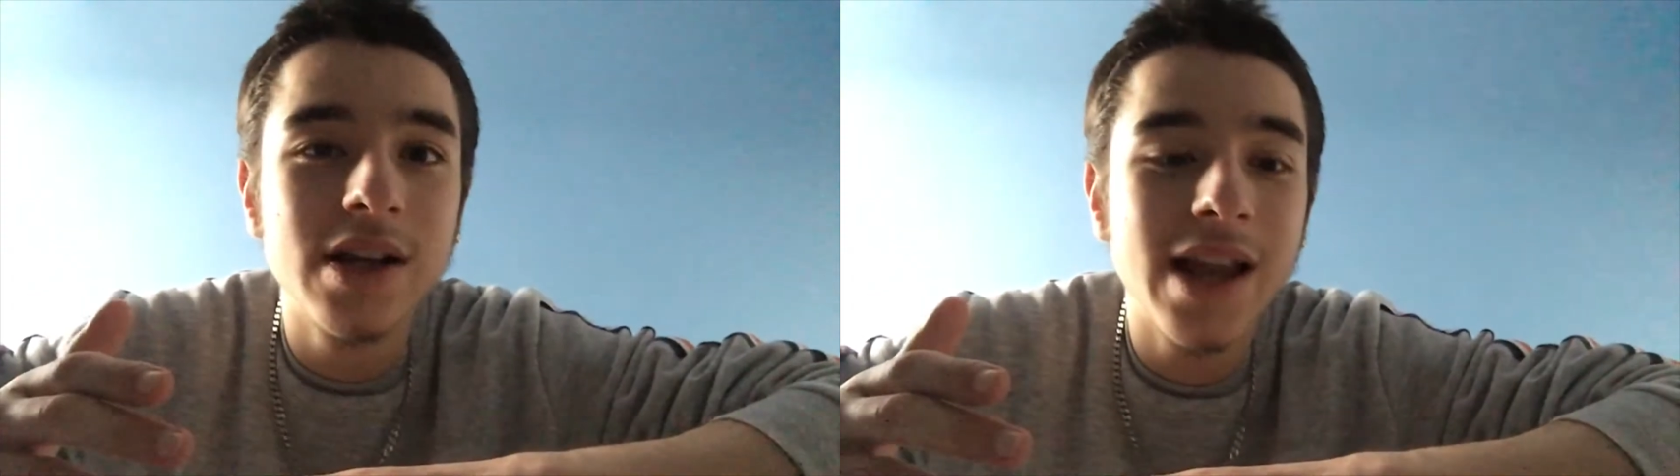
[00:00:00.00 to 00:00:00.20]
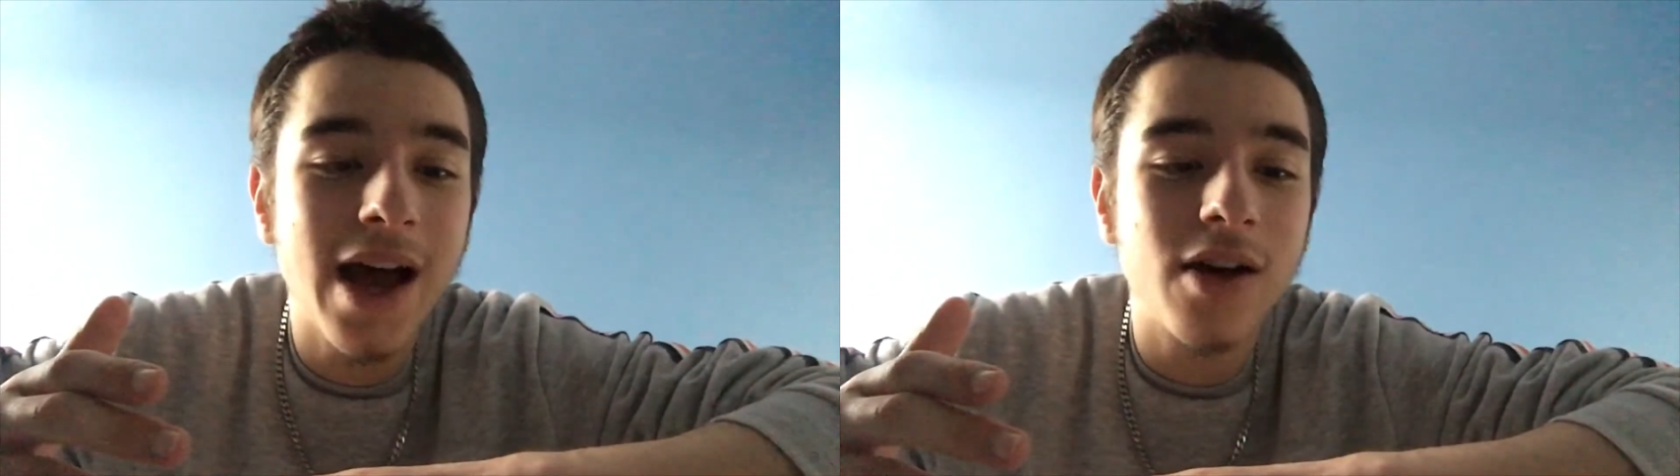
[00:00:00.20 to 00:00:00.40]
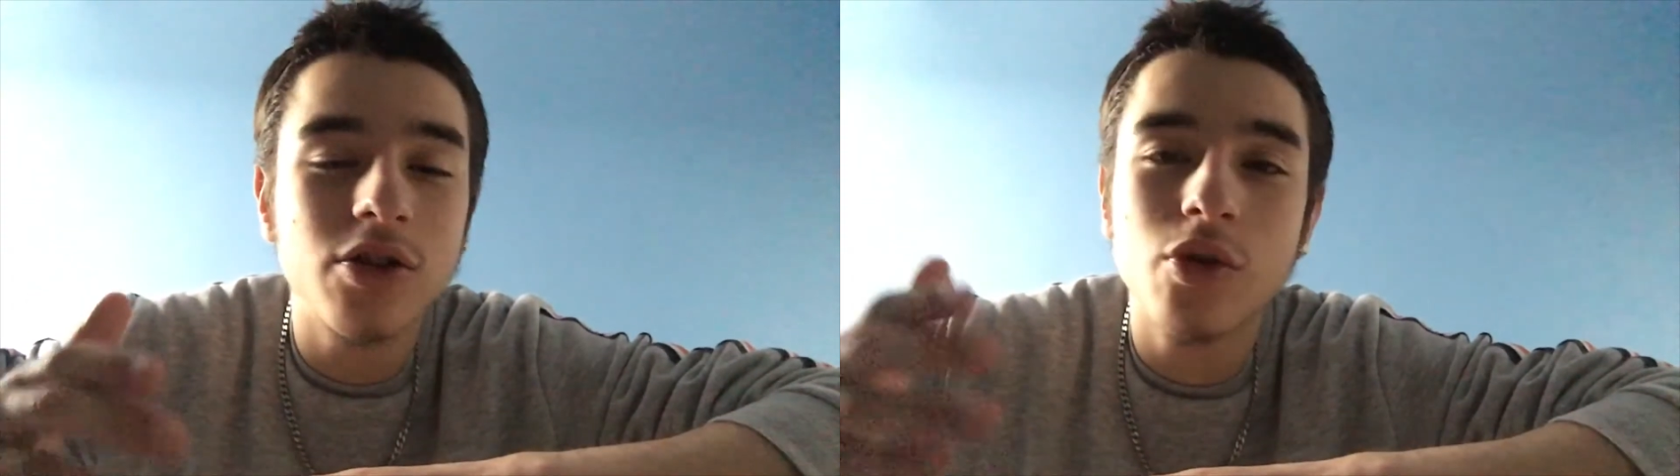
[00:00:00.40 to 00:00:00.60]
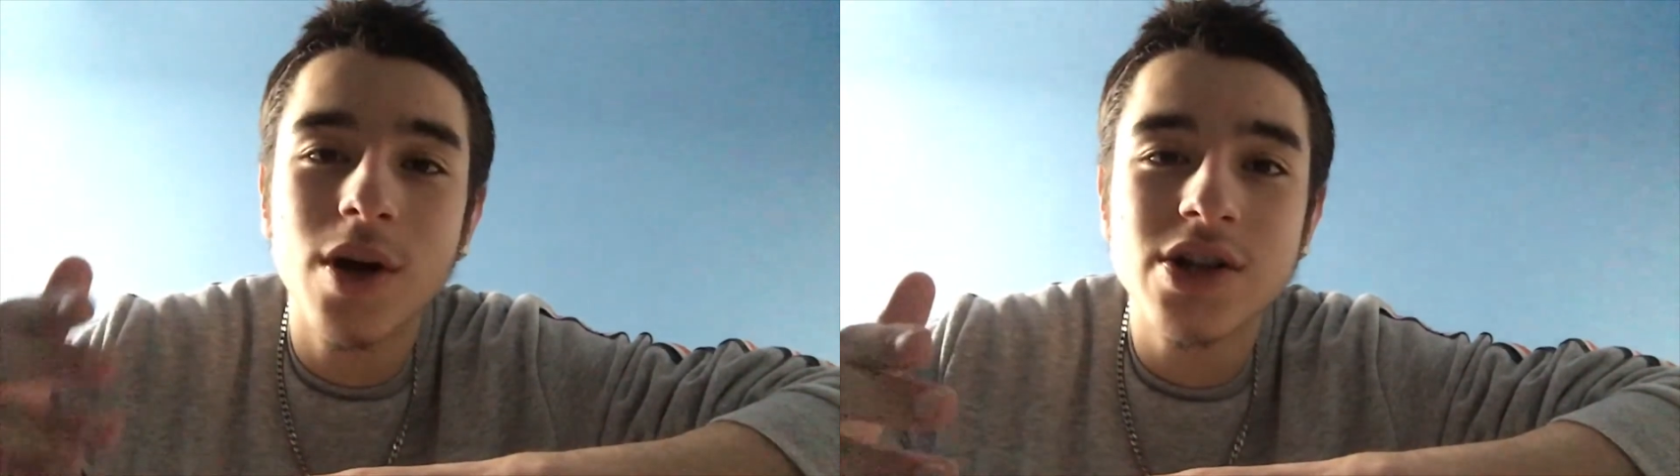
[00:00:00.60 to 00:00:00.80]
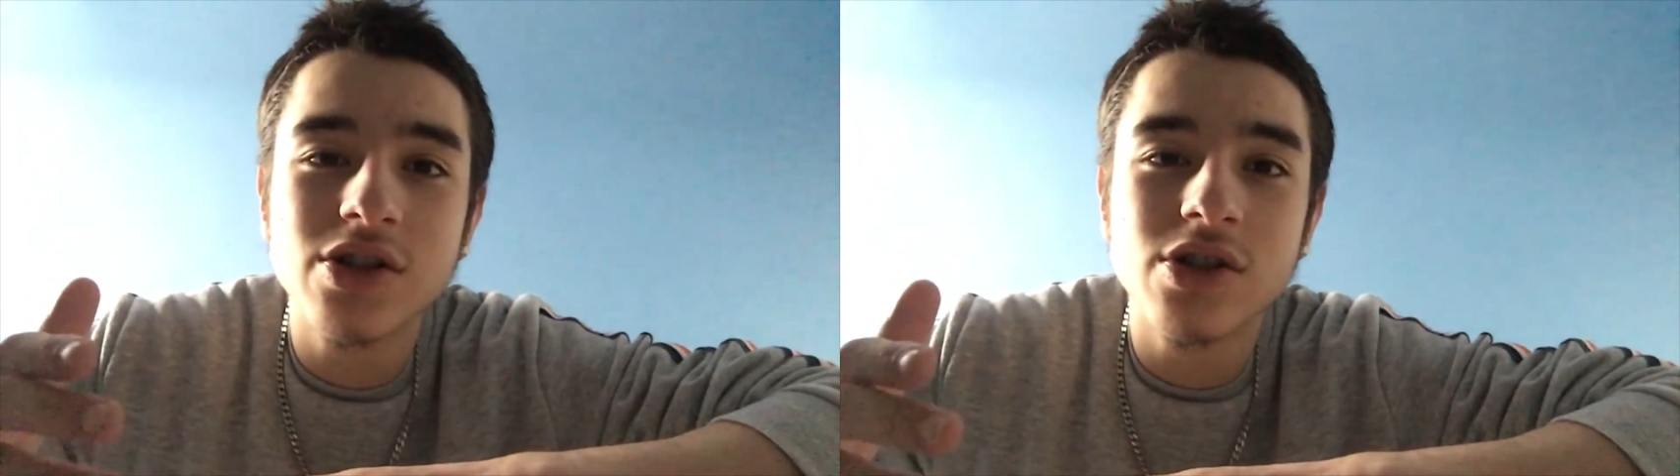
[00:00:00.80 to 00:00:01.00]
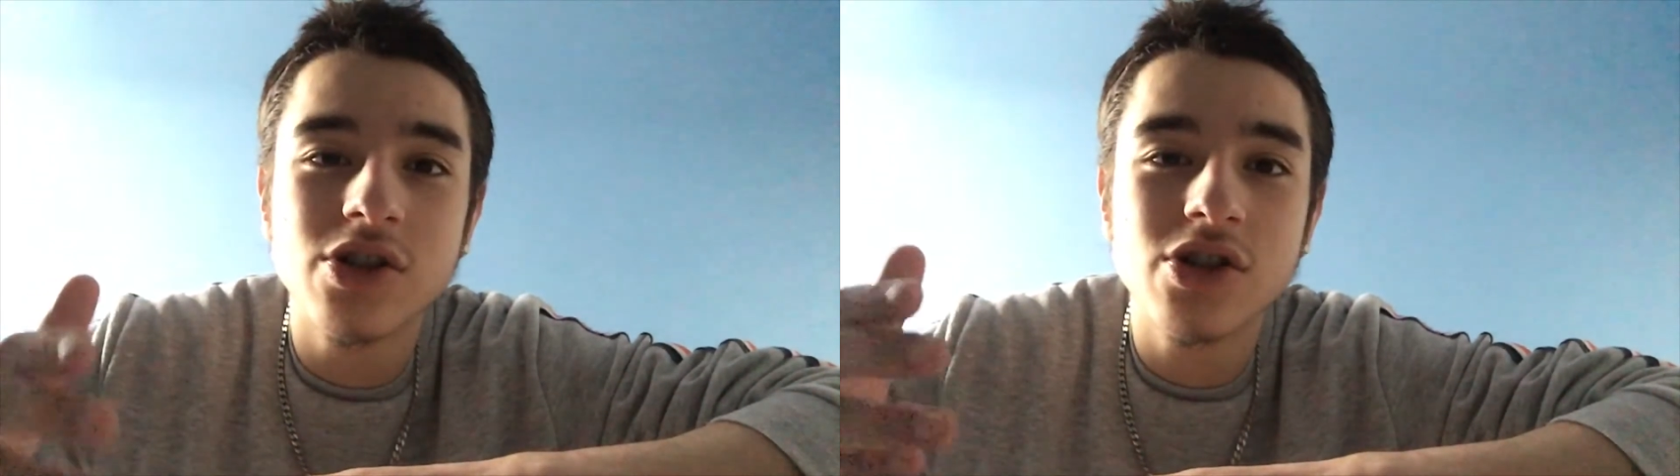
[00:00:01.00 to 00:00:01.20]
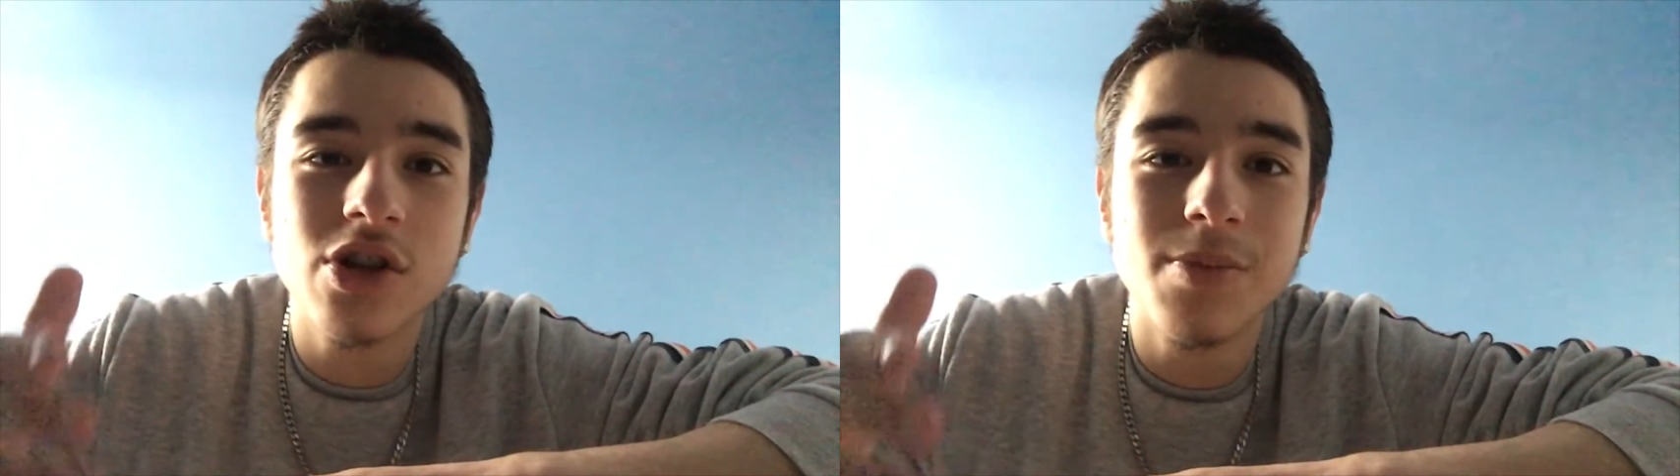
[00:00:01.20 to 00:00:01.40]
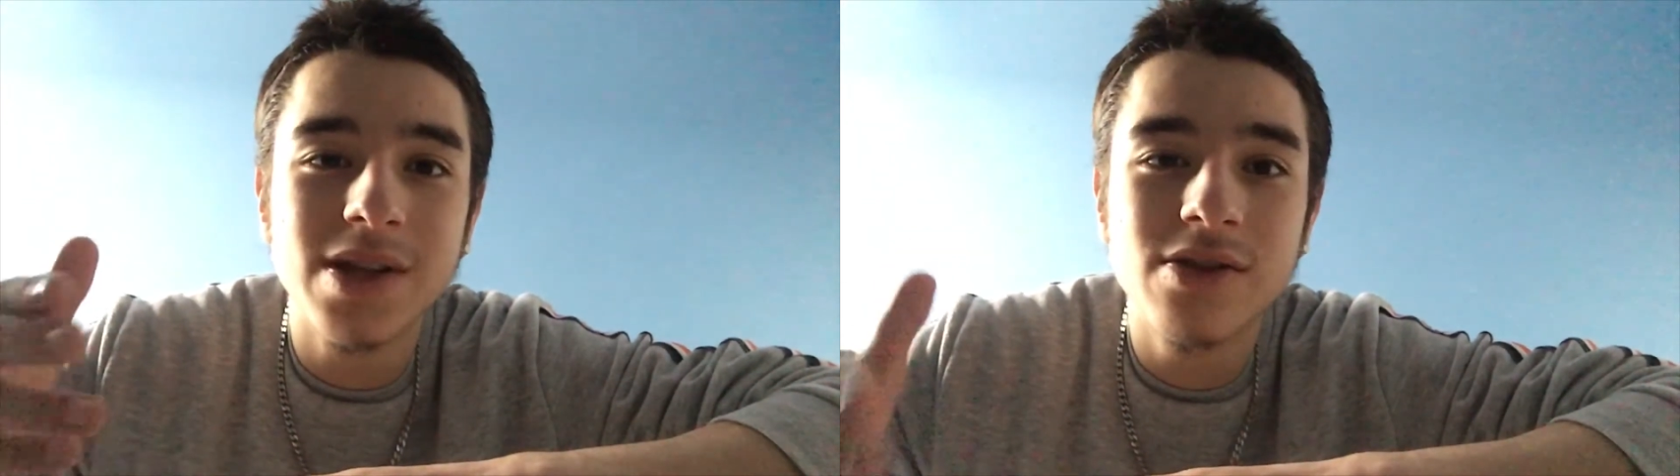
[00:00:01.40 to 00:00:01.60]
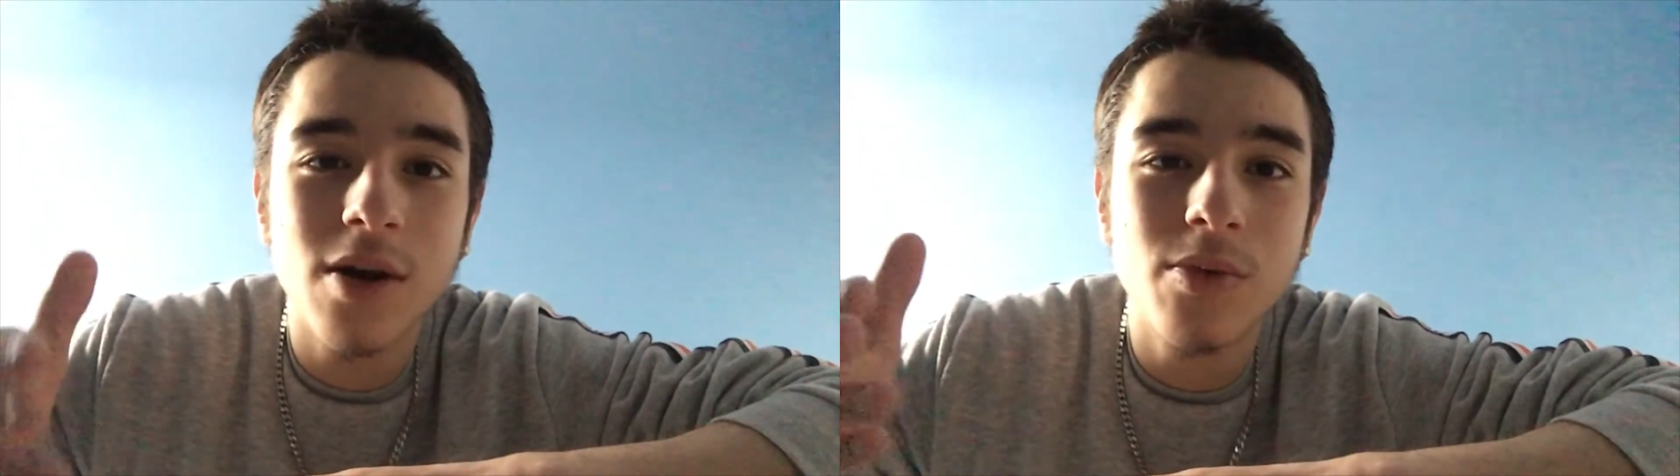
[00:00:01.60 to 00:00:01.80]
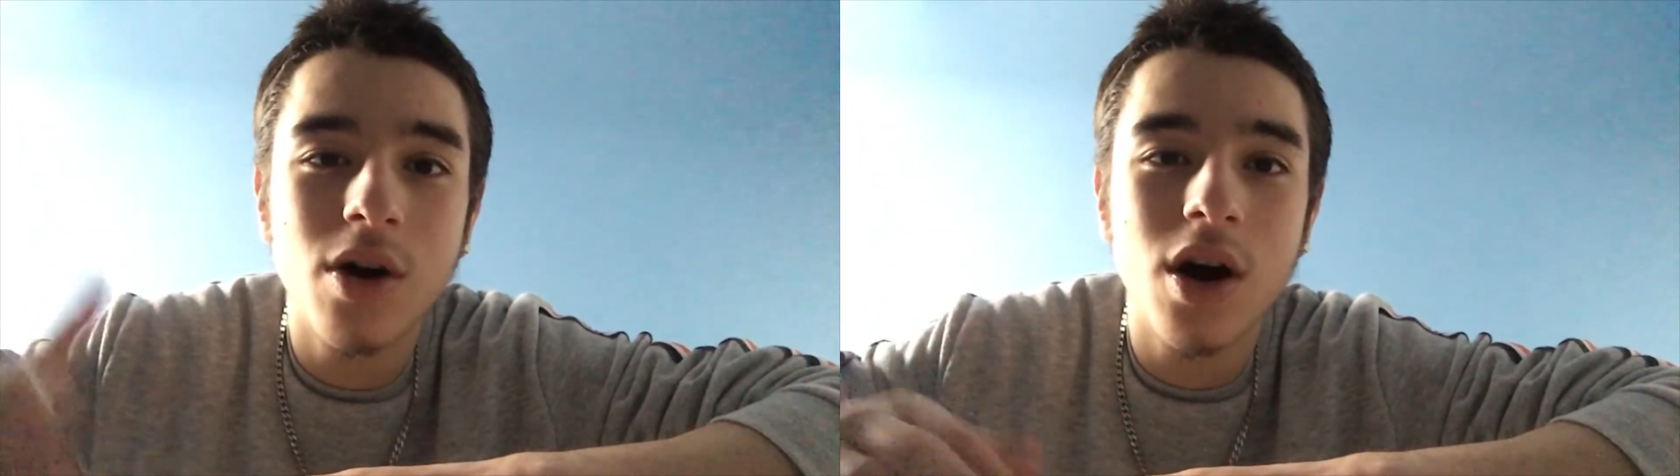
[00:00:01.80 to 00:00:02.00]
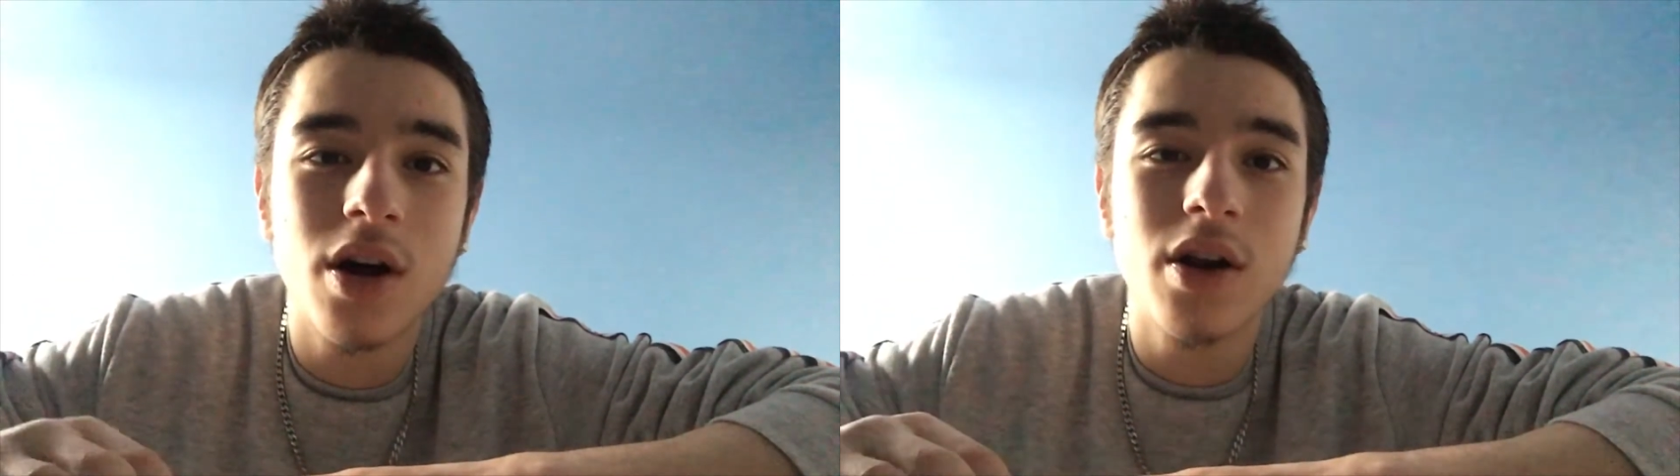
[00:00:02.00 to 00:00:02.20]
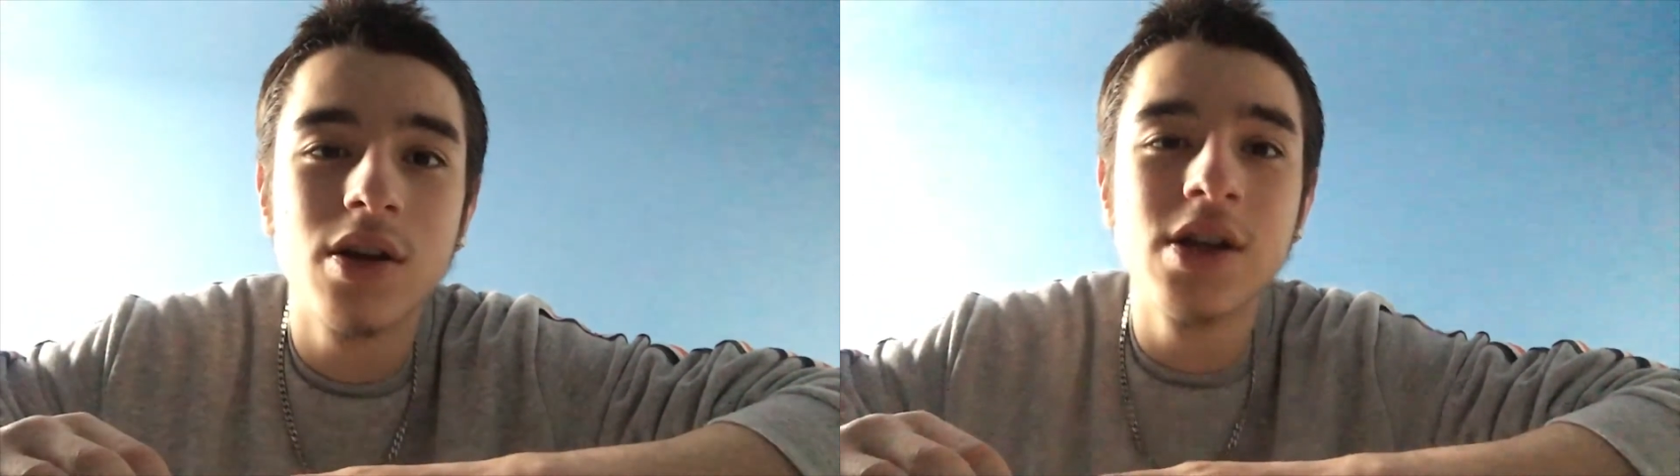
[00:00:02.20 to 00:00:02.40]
now the questions are just going to be double harder.